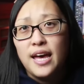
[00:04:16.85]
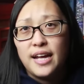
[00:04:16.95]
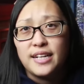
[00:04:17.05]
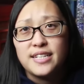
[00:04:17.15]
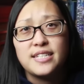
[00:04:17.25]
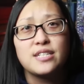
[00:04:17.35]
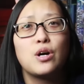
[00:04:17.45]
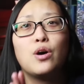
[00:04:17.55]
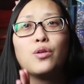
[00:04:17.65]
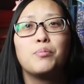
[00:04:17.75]
and he sees
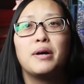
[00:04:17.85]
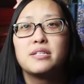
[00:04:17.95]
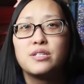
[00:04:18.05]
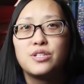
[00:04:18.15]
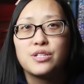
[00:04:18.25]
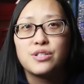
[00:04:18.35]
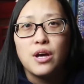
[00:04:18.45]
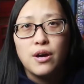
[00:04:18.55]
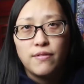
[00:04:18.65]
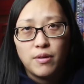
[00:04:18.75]
all the messages
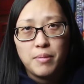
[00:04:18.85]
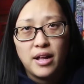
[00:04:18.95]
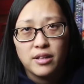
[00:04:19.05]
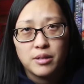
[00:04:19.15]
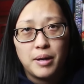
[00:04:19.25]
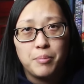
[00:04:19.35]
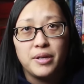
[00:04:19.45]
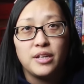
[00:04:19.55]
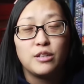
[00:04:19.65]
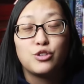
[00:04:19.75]
from Alec about
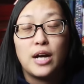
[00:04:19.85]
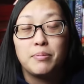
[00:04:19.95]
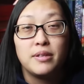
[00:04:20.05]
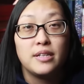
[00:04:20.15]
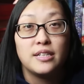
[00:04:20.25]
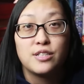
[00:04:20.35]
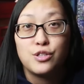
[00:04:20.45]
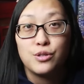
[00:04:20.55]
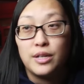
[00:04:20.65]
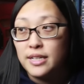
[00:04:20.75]
being entrapped in the
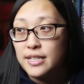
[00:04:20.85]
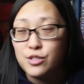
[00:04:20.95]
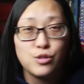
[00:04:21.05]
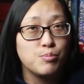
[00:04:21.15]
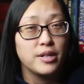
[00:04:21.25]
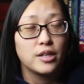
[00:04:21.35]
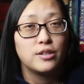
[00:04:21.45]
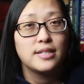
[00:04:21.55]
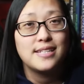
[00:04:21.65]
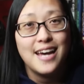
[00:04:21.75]
Institute and the Institute being
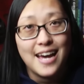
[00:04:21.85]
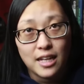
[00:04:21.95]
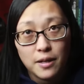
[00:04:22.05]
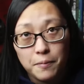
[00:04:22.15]
under attack.